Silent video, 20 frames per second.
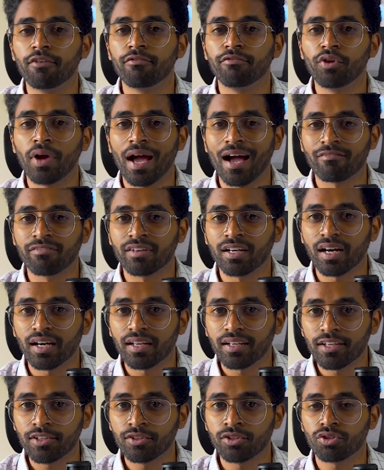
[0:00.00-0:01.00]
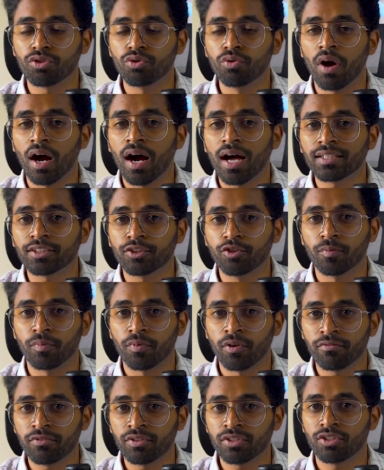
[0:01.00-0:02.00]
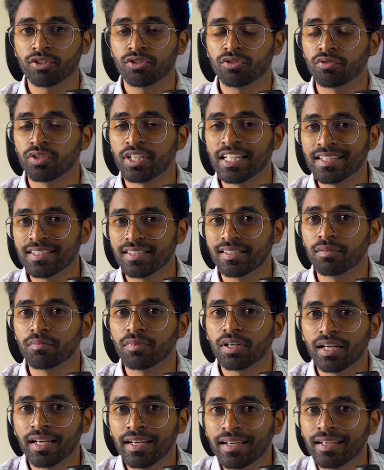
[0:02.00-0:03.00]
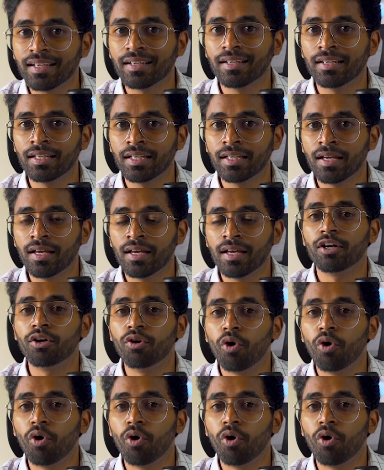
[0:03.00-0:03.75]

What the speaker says: If you have courage to ask your professors to teach them clinically,